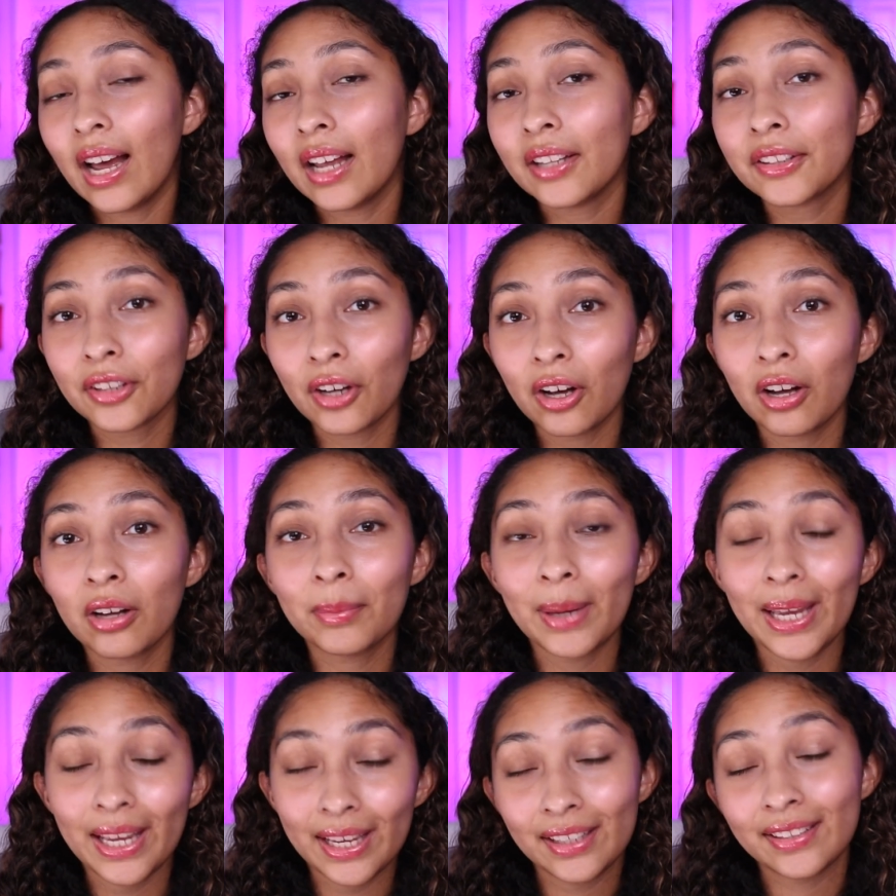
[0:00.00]
at
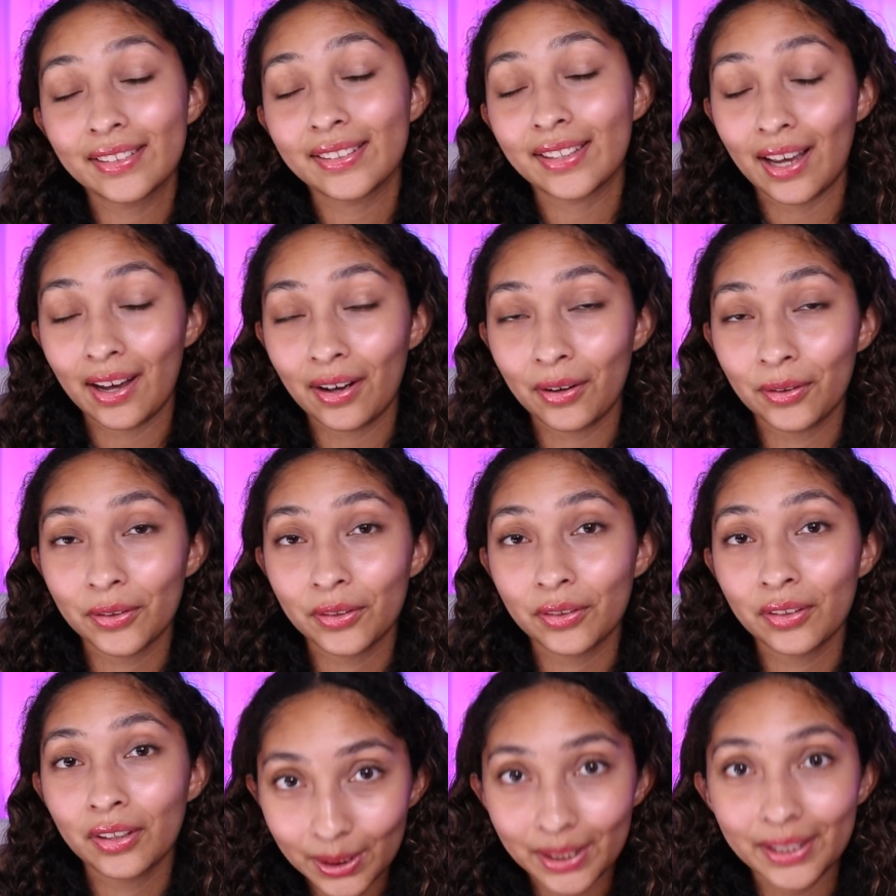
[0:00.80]
Tom Hanks'
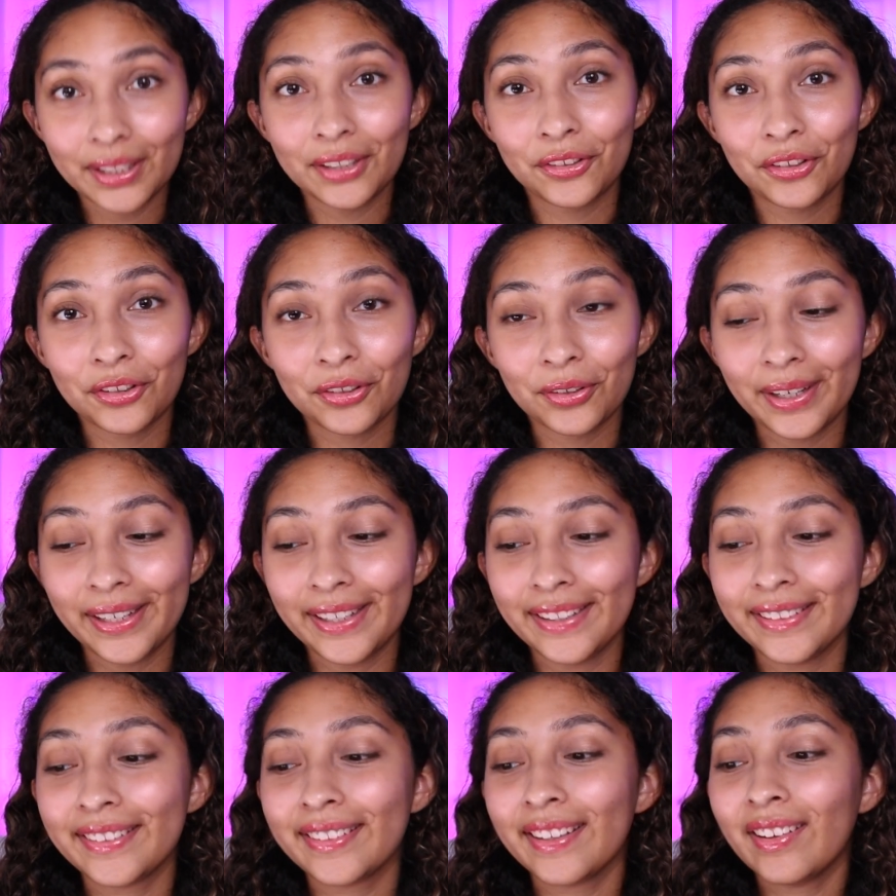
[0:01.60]
house playing
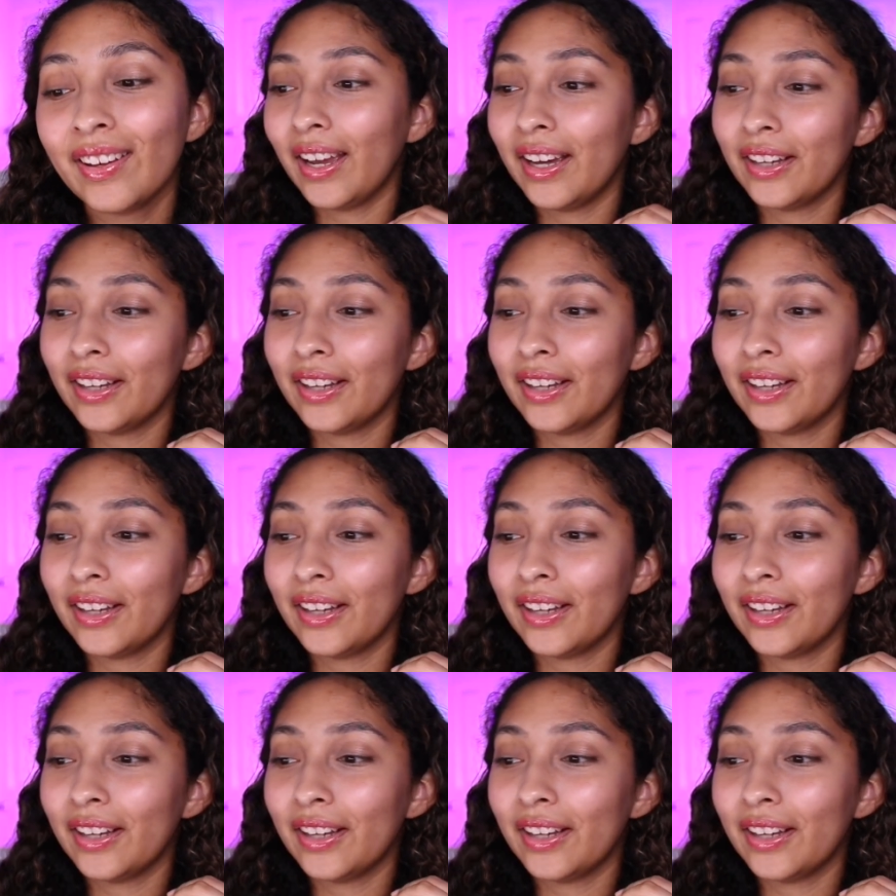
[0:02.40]
charades.